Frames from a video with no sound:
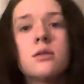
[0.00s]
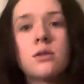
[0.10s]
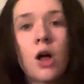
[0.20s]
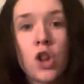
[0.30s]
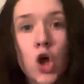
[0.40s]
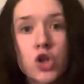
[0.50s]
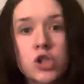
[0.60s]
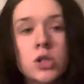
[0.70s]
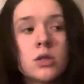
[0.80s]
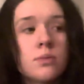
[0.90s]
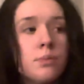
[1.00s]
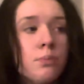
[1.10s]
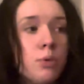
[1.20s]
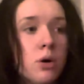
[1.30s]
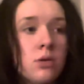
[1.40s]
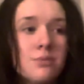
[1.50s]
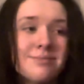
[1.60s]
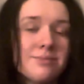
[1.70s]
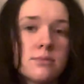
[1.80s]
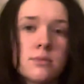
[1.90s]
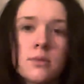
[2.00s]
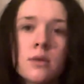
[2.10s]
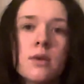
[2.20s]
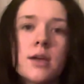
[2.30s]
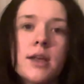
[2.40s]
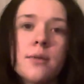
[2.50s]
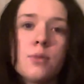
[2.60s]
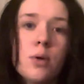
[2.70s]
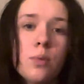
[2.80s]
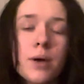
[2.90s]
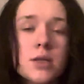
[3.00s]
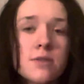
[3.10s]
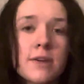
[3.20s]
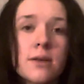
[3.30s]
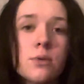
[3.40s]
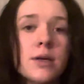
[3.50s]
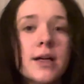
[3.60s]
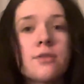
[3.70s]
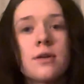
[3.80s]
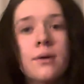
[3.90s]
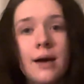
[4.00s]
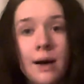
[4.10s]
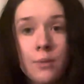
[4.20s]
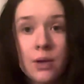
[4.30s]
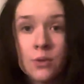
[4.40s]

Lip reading: a lot, but you know, we will persevere, we'll get through it, and we will